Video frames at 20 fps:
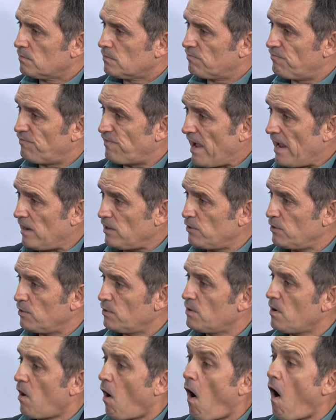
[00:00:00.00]

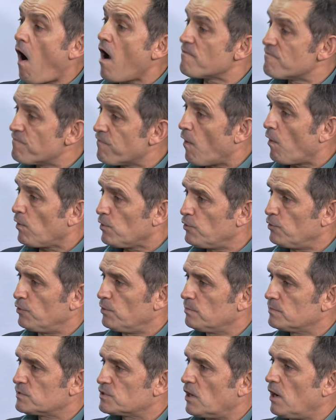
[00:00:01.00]
value, high
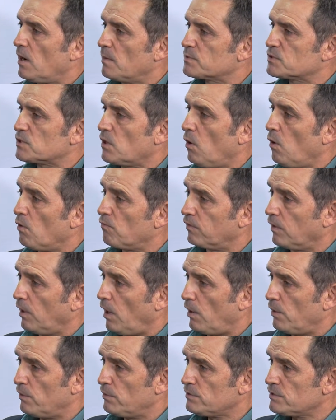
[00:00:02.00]
volume types of
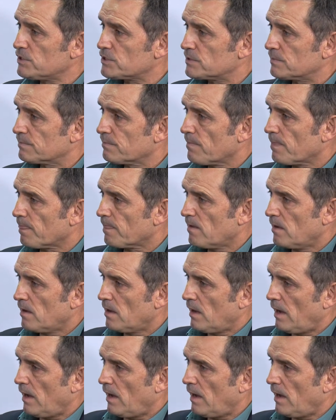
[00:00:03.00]
loans yeah.